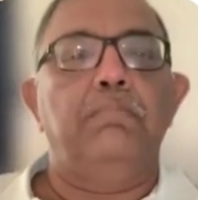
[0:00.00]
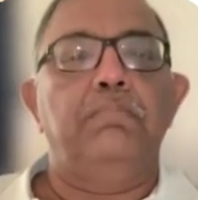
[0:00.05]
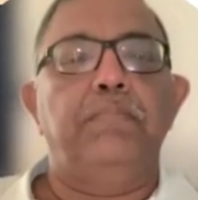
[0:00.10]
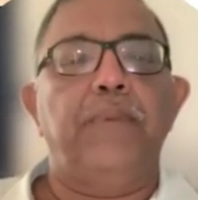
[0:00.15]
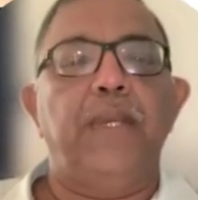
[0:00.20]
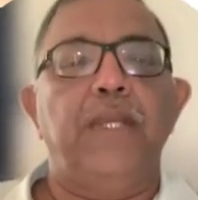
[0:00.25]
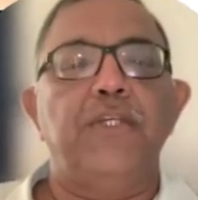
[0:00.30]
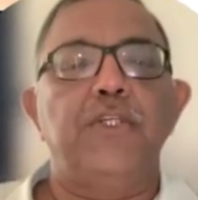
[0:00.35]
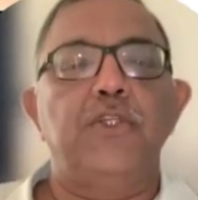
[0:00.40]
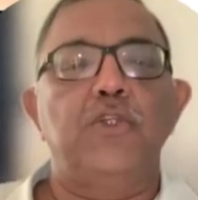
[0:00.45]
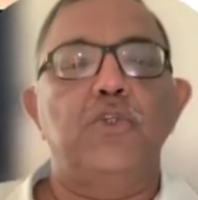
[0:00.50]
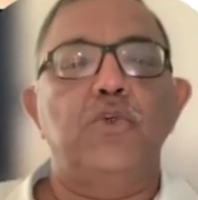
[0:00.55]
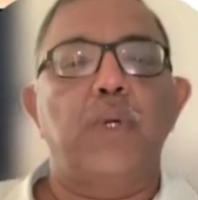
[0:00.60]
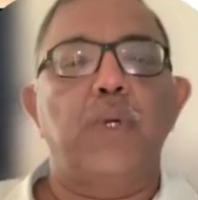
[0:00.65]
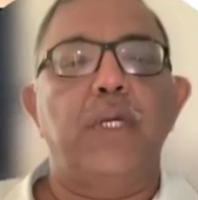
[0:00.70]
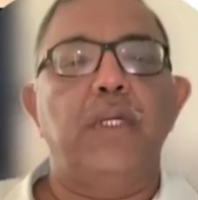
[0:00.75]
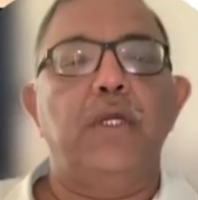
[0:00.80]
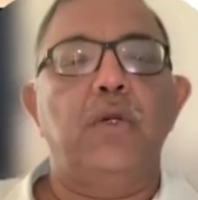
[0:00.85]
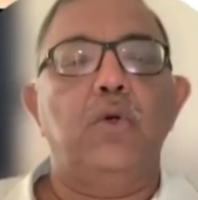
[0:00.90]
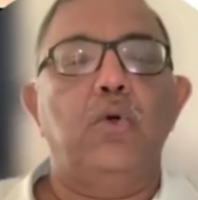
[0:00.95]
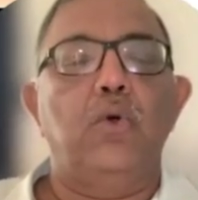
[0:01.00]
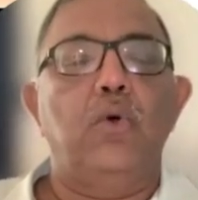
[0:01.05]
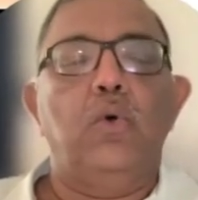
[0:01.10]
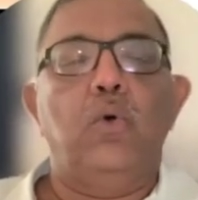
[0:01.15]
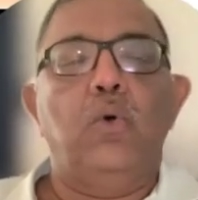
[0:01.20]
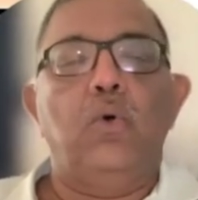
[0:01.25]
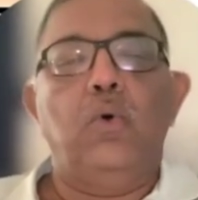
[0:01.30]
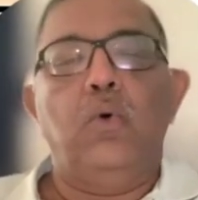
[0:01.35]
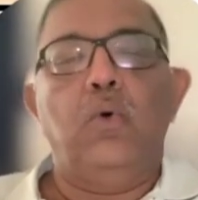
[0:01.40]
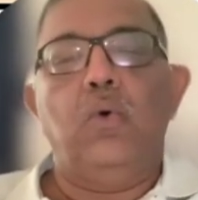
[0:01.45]
Patients who
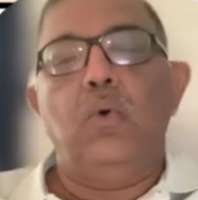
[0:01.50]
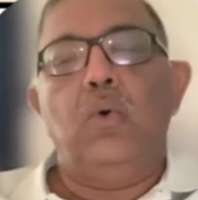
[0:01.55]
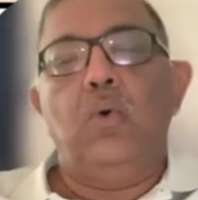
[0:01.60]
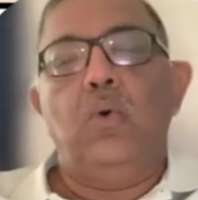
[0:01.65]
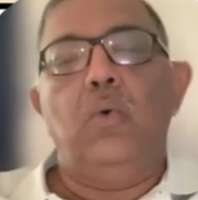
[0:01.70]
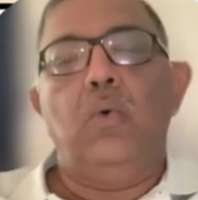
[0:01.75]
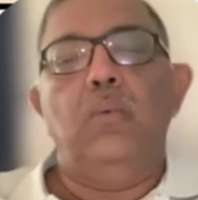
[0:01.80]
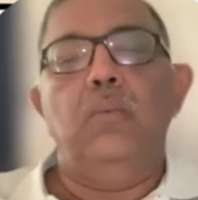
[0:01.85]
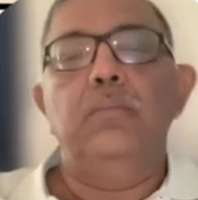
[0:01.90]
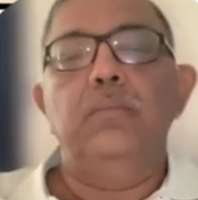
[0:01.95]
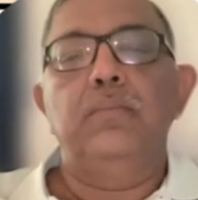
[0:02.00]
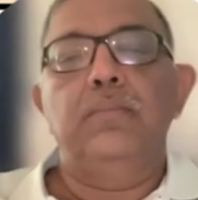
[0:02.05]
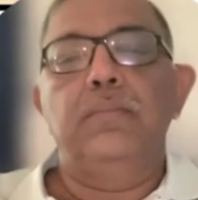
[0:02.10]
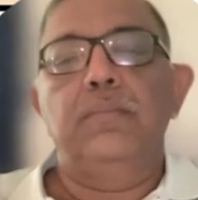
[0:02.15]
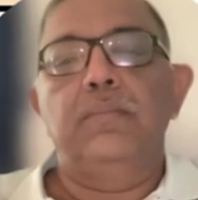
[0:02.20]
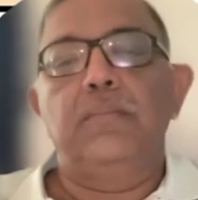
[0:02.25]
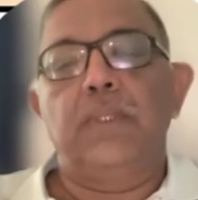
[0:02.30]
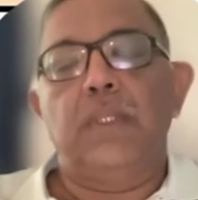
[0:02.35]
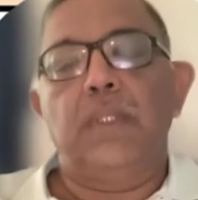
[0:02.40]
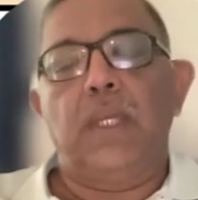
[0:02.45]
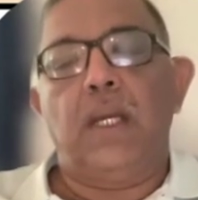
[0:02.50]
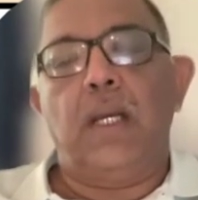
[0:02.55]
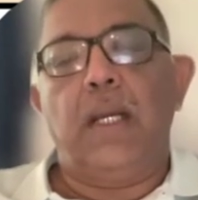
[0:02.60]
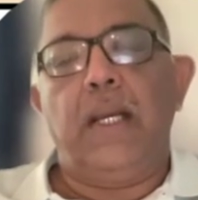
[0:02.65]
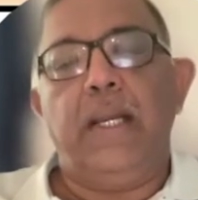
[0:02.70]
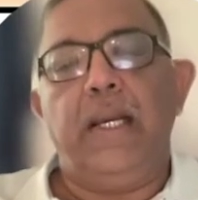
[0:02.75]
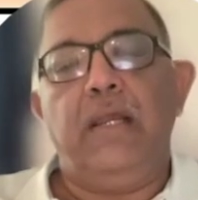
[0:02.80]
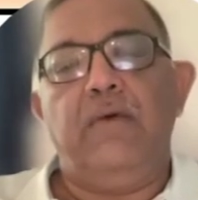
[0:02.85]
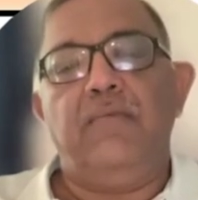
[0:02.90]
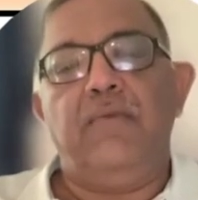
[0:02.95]
undergo
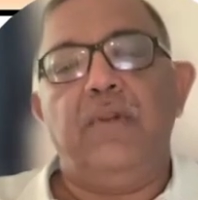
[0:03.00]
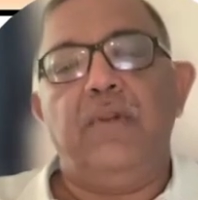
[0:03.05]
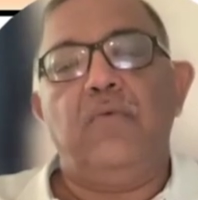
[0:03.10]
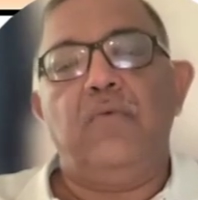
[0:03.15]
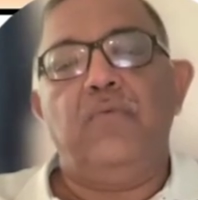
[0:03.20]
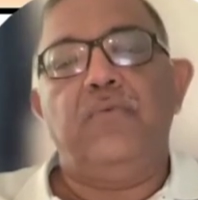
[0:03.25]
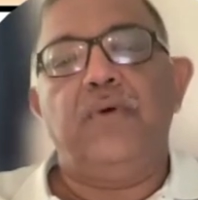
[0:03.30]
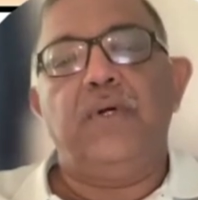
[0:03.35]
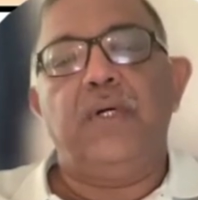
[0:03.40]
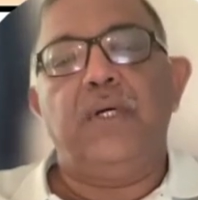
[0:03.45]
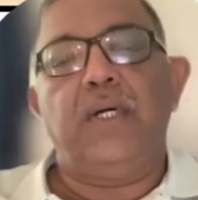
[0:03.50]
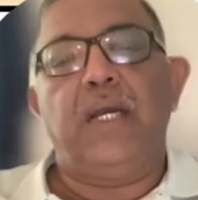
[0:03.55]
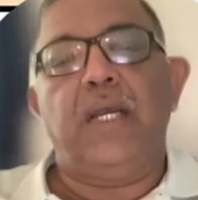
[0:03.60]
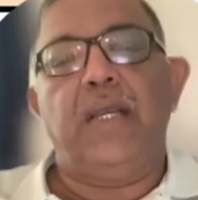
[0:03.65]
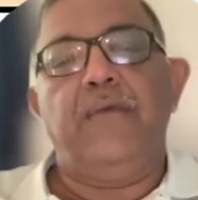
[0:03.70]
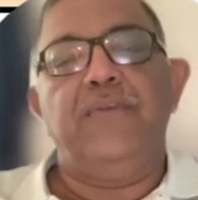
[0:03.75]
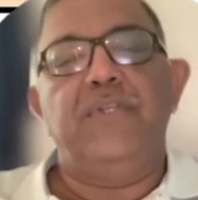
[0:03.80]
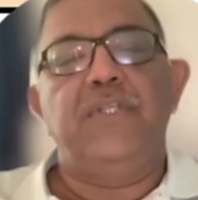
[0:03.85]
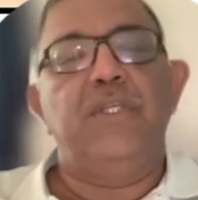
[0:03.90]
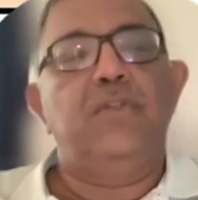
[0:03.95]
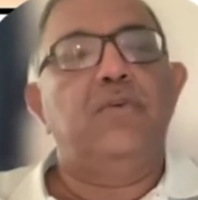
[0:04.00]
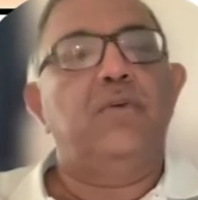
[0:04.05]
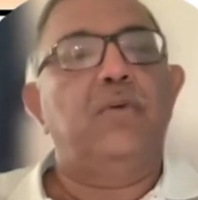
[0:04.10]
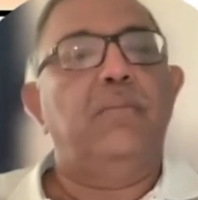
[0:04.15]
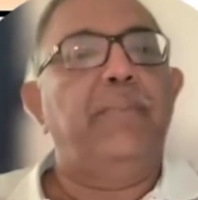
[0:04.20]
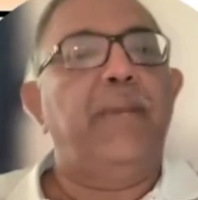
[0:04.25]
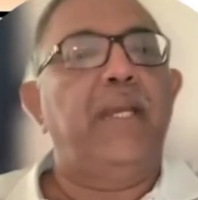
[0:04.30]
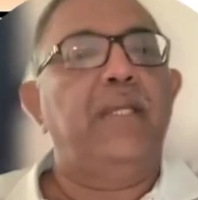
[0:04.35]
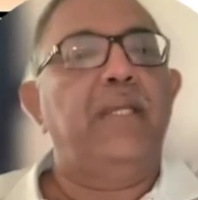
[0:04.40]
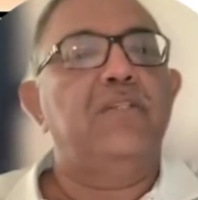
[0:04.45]
high level of IVC
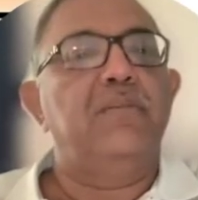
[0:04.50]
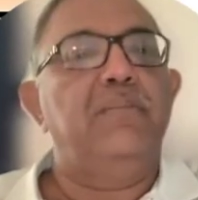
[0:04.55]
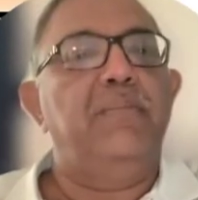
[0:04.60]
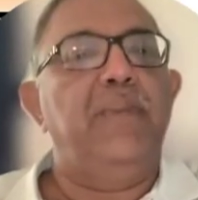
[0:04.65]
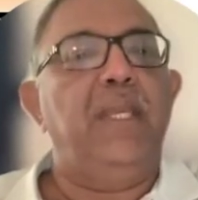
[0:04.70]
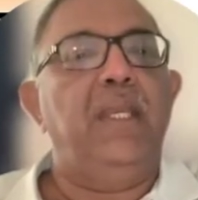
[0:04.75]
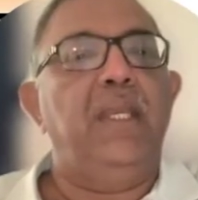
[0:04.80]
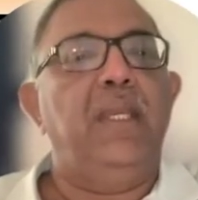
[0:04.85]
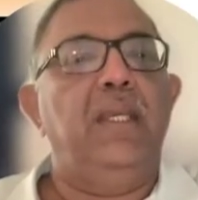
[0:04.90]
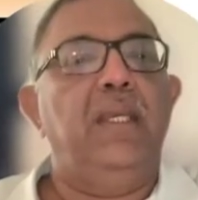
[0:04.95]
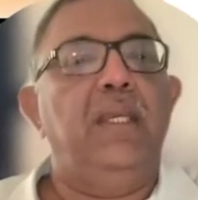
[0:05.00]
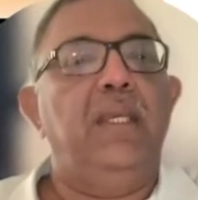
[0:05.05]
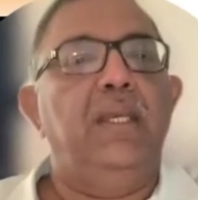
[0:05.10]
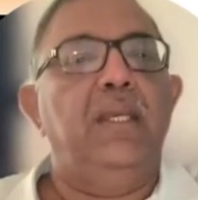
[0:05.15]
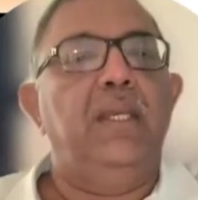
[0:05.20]
thrombectomy,